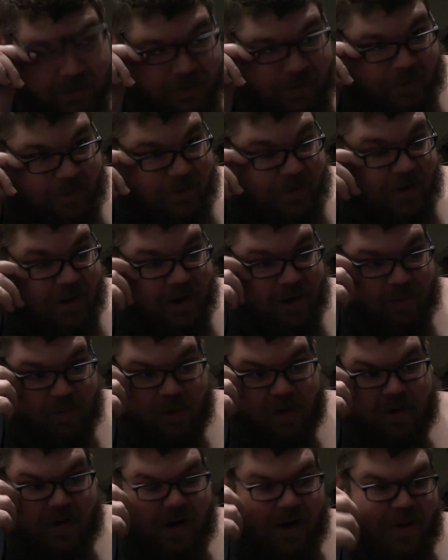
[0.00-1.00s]
it was like
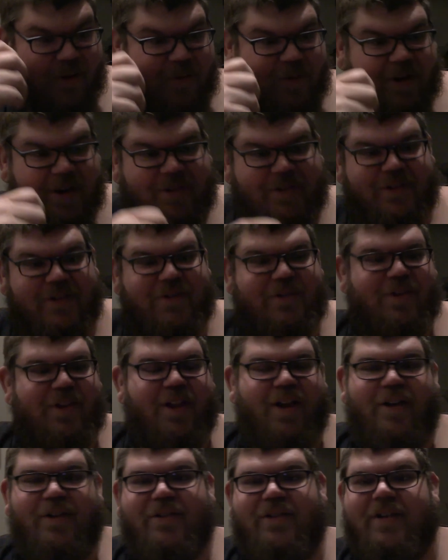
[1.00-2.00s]
running all around this
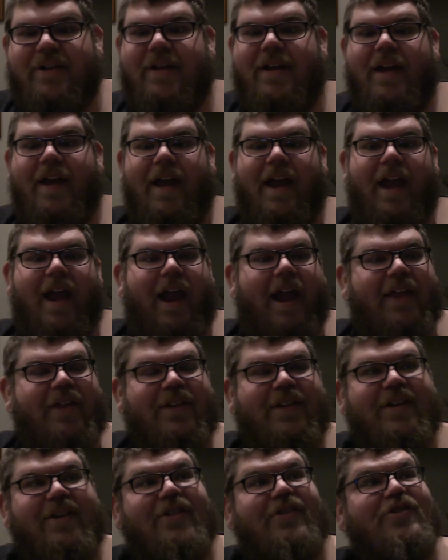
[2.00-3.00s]
closet. And
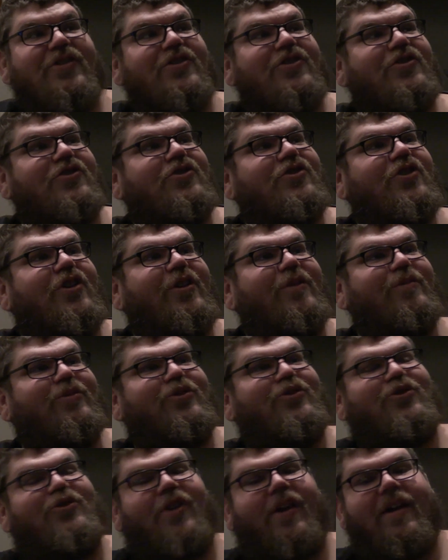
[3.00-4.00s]
then it just jumped
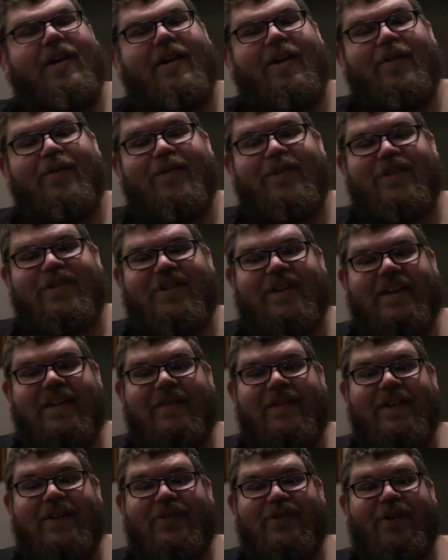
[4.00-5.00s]
straight over the
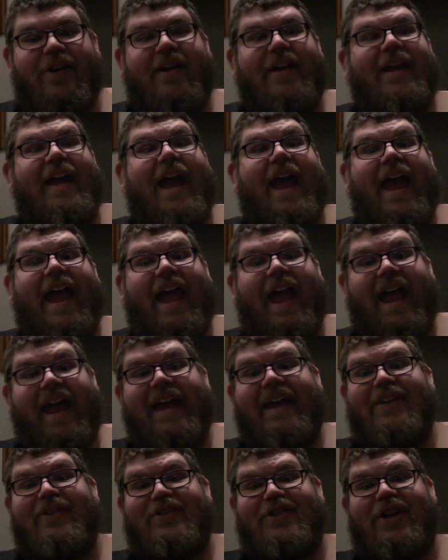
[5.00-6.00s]
TV tray
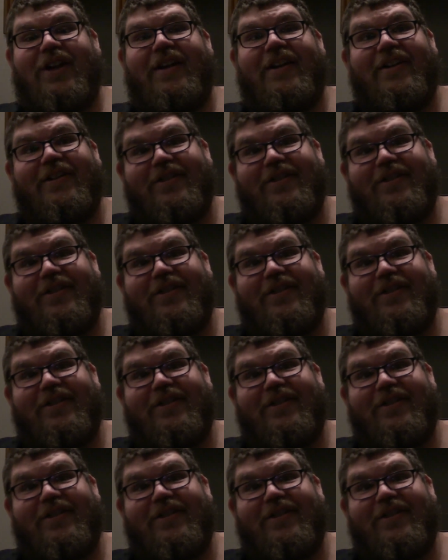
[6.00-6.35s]
at Cherish. So